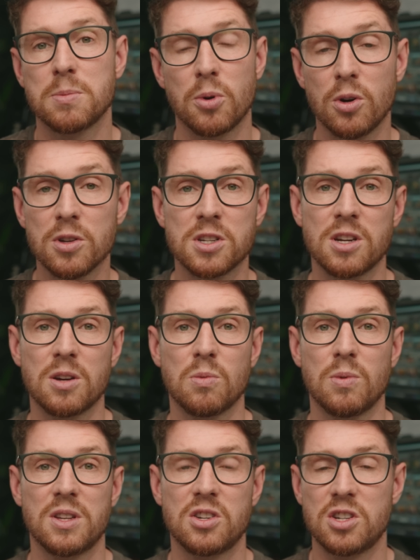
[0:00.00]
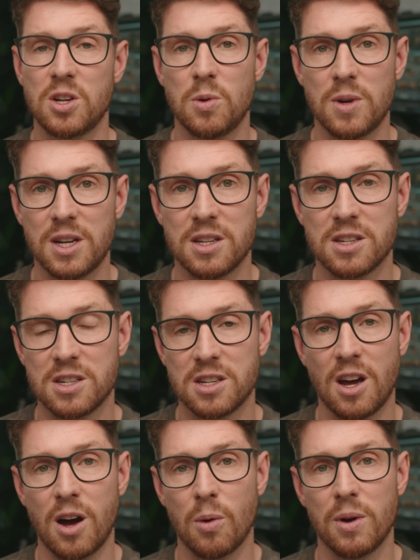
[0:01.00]
but also with shooting to
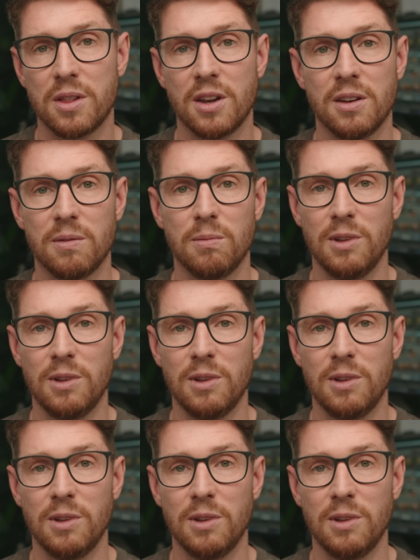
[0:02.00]
start with and